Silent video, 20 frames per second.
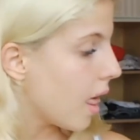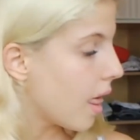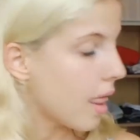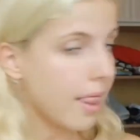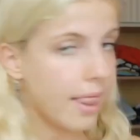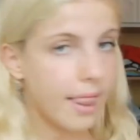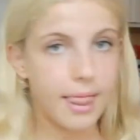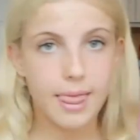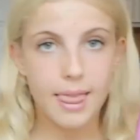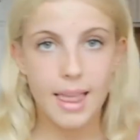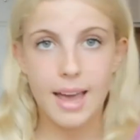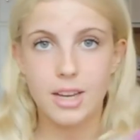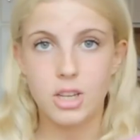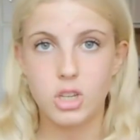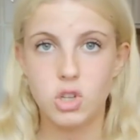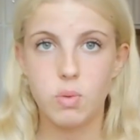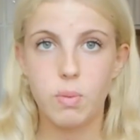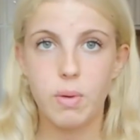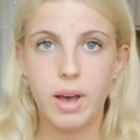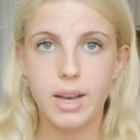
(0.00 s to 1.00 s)

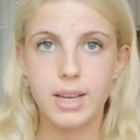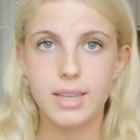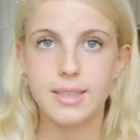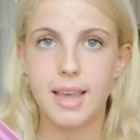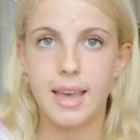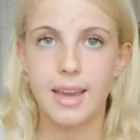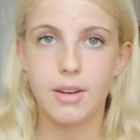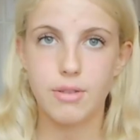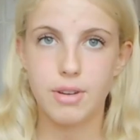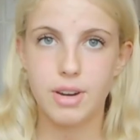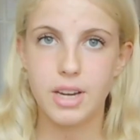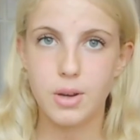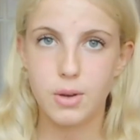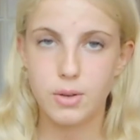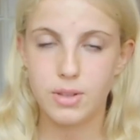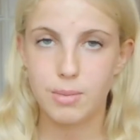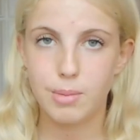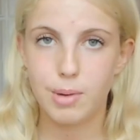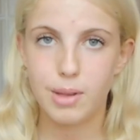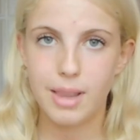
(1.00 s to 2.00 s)
lunchbox, like
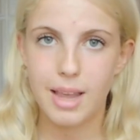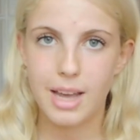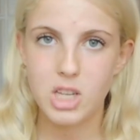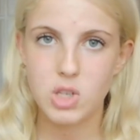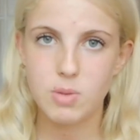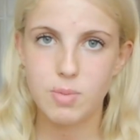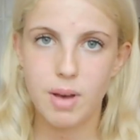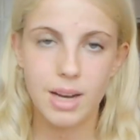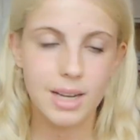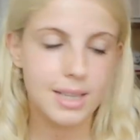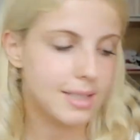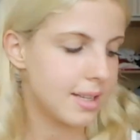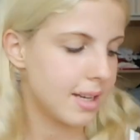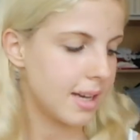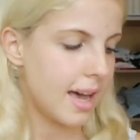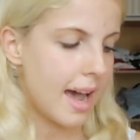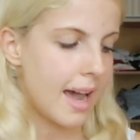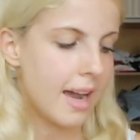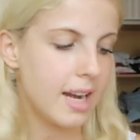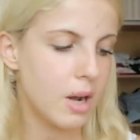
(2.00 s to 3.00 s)
reusable lunchbox.
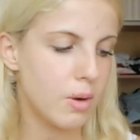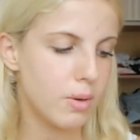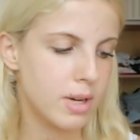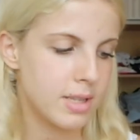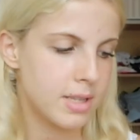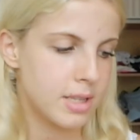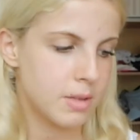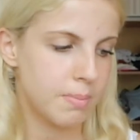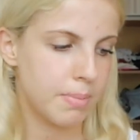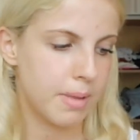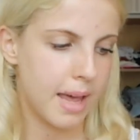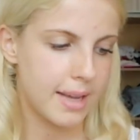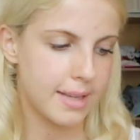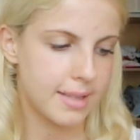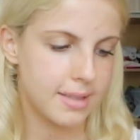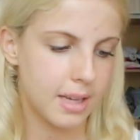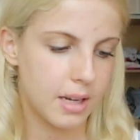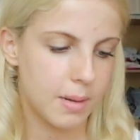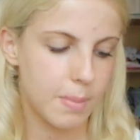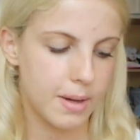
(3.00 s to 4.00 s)
I know this is
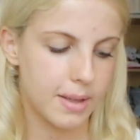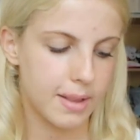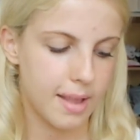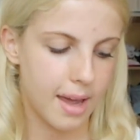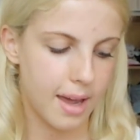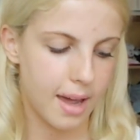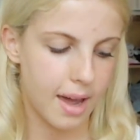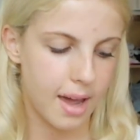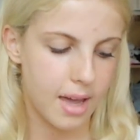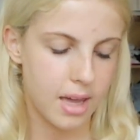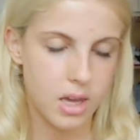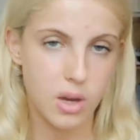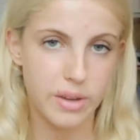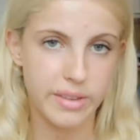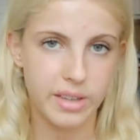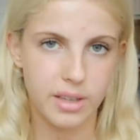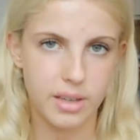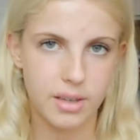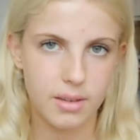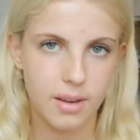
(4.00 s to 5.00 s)
plastic, but like I use
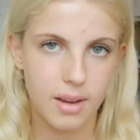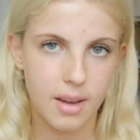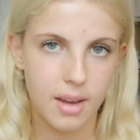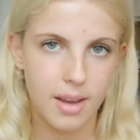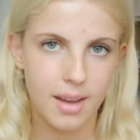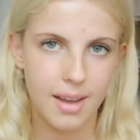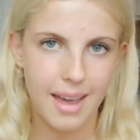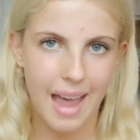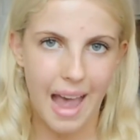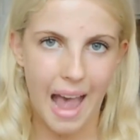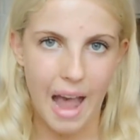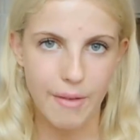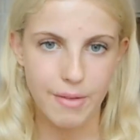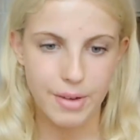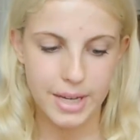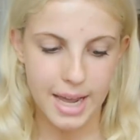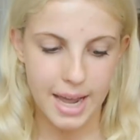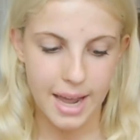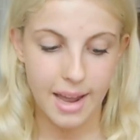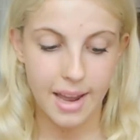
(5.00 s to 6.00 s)
it
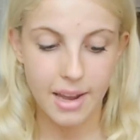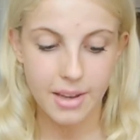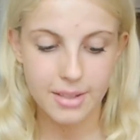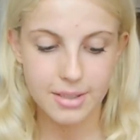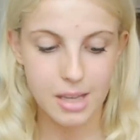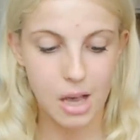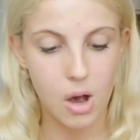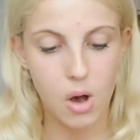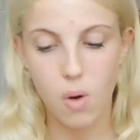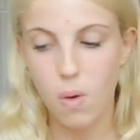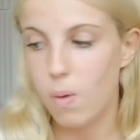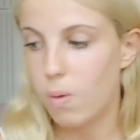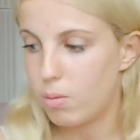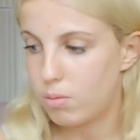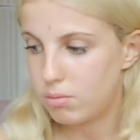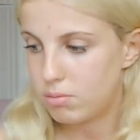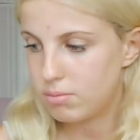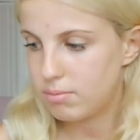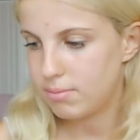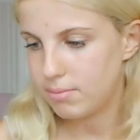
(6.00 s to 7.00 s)
every day, so
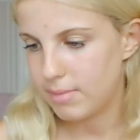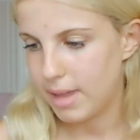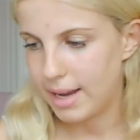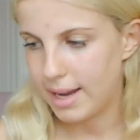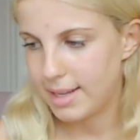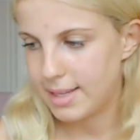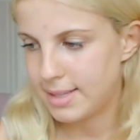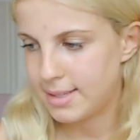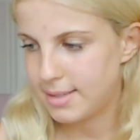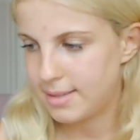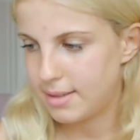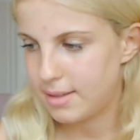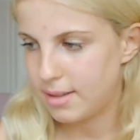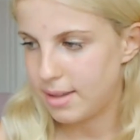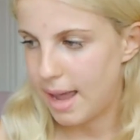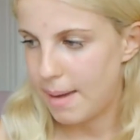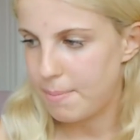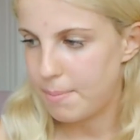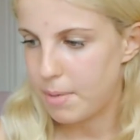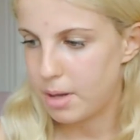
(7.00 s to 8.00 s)
like
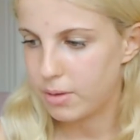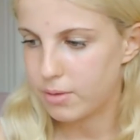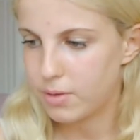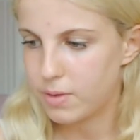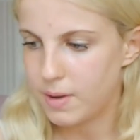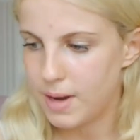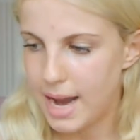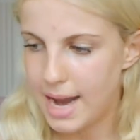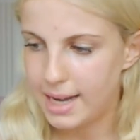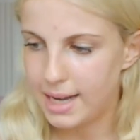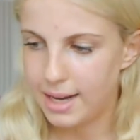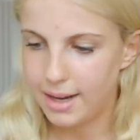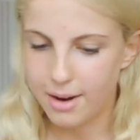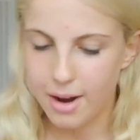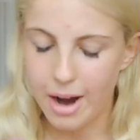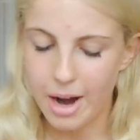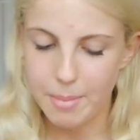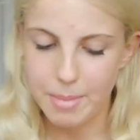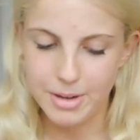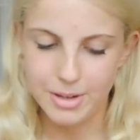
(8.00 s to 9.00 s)
I'm not creating
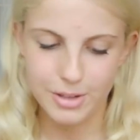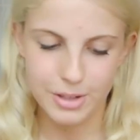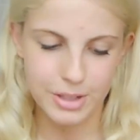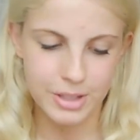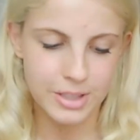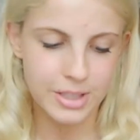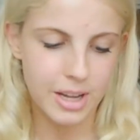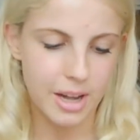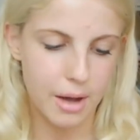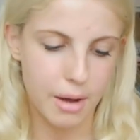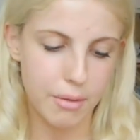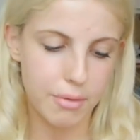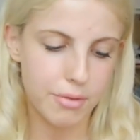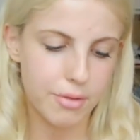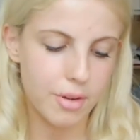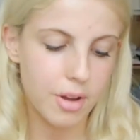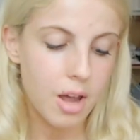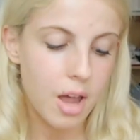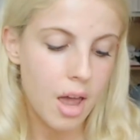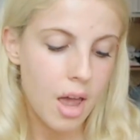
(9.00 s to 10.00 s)
garbage or stuff.
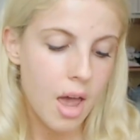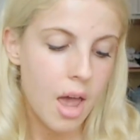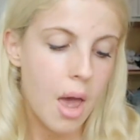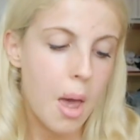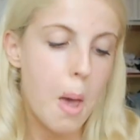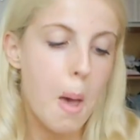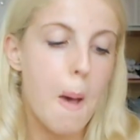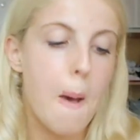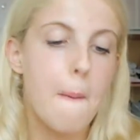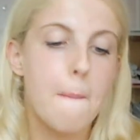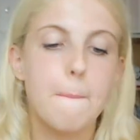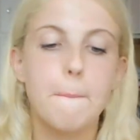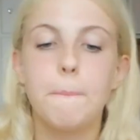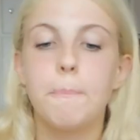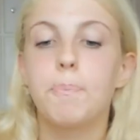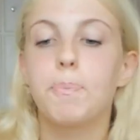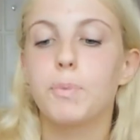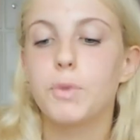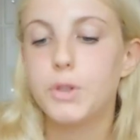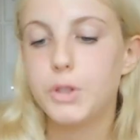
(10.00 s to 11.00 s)

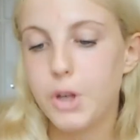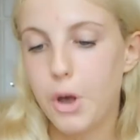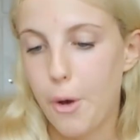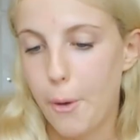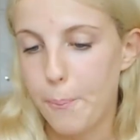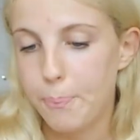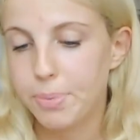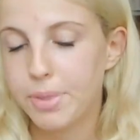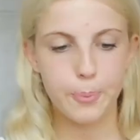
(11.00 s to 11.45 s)
So